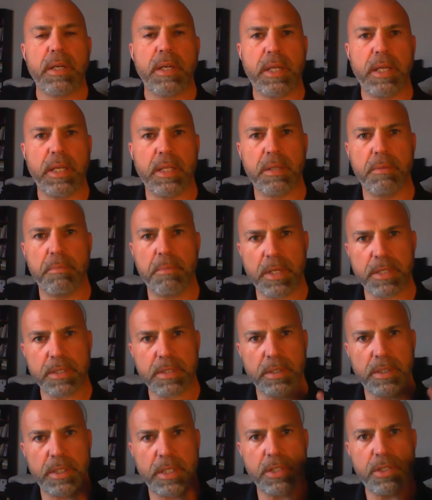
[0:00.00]
Again, the
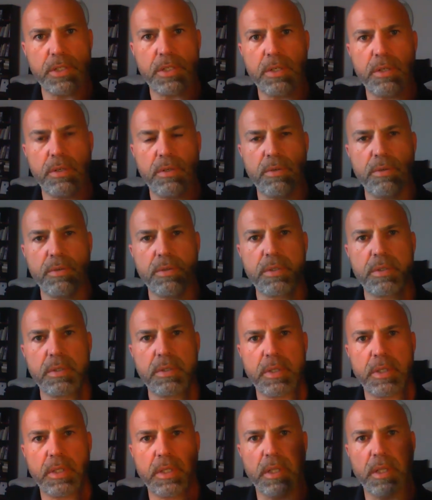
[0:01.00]
muscle tissues
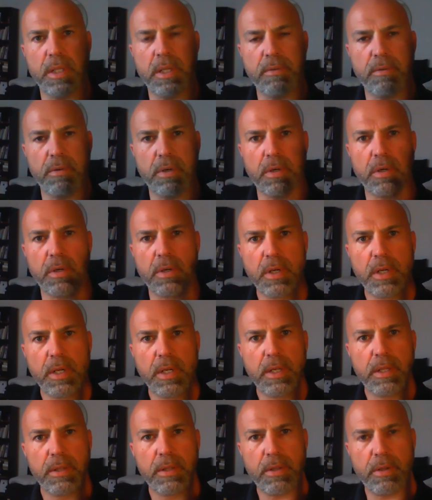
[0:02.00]
and the liver,
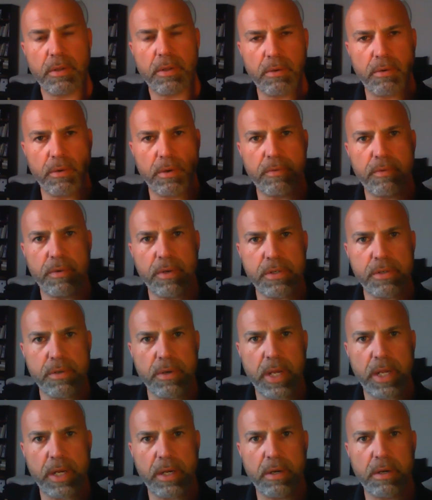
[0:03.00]
they're the
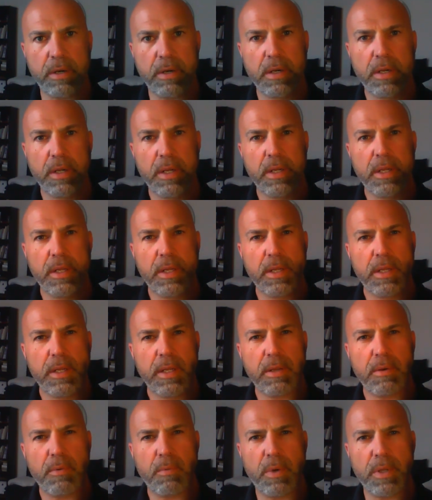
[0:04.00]
refrigerator.
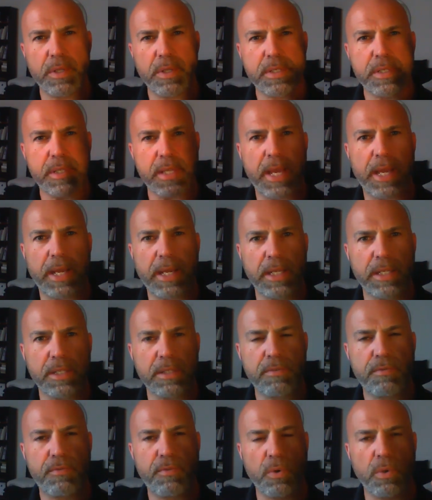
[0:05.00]
Once that gets
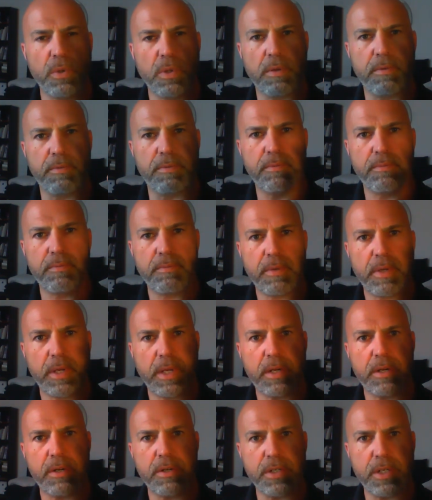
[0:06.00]
full of
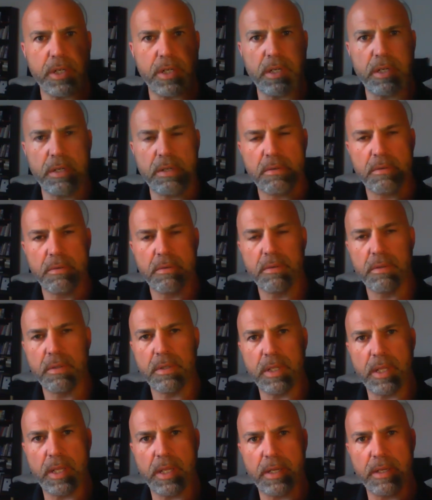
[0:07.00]
energy,
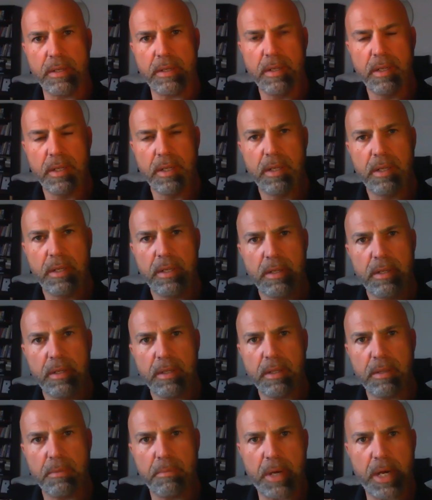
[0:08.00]
then
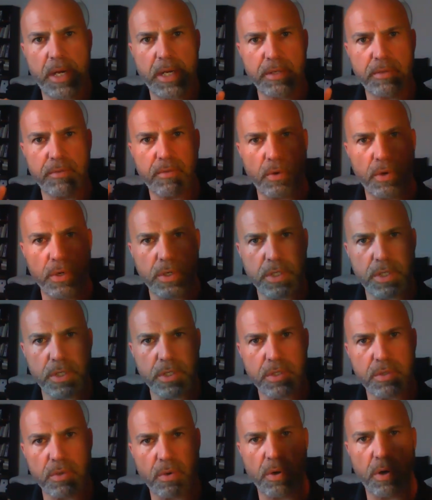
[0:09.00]
the body's forced to
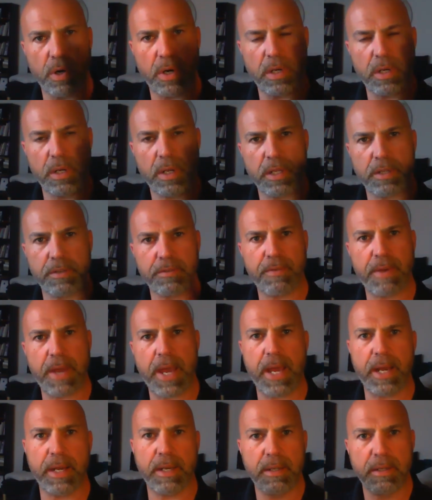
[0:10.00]
store it as
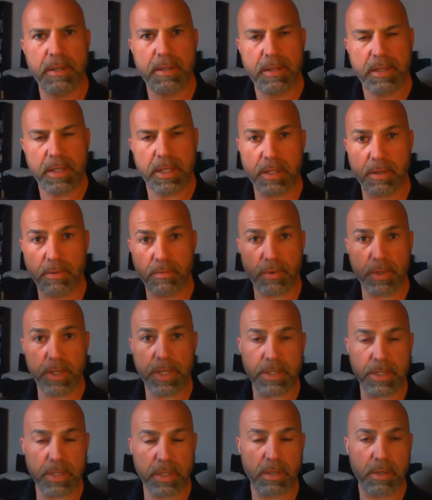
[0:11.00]
fat in the
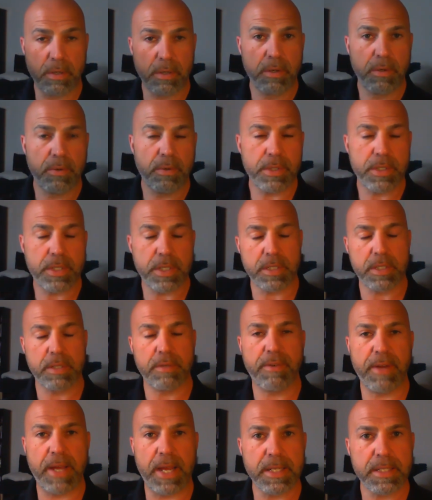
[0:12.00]
freezer, which is the
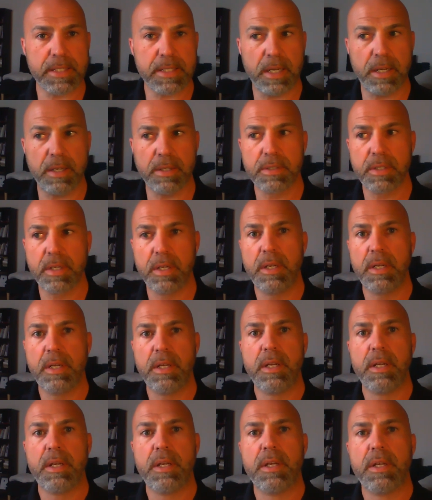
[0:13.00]
fat cells.
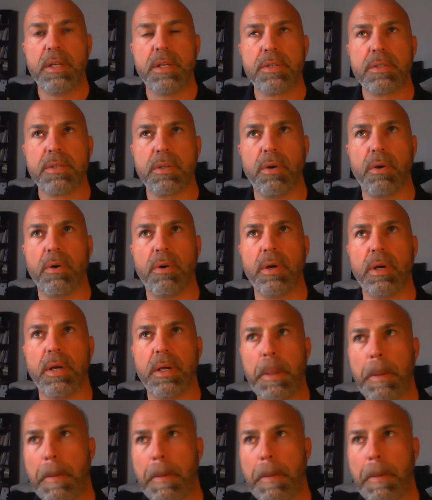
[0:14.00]
So